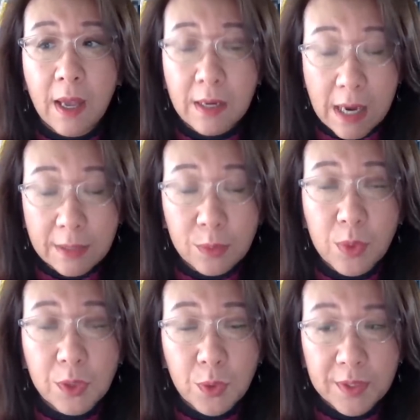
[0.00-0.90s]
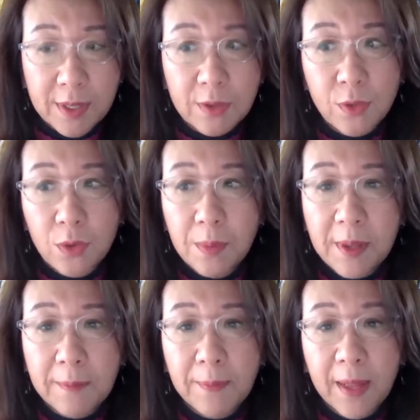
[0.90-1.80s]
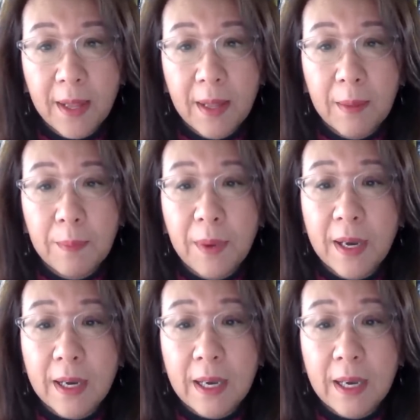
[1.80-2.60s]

and as resource consuming, but